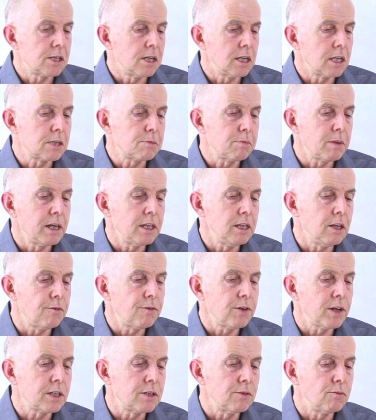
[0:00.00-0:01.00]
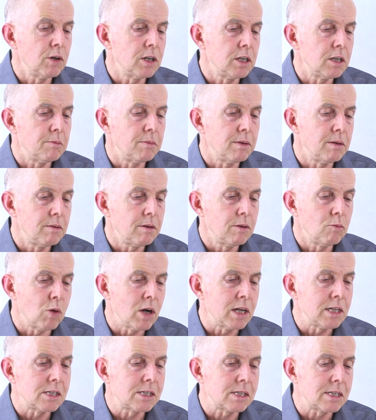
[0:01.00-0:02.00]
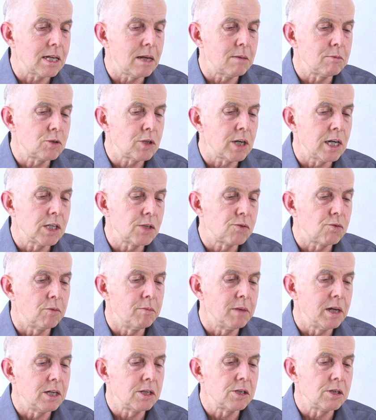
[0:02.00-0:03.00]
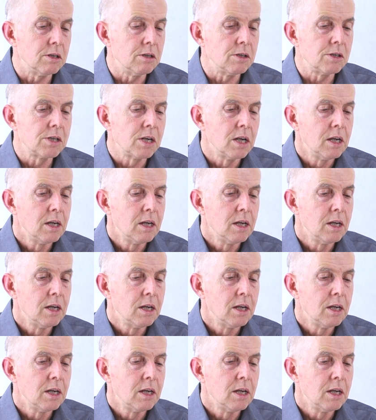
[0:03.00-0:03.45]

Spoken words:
and explain the effect of one-step transformations,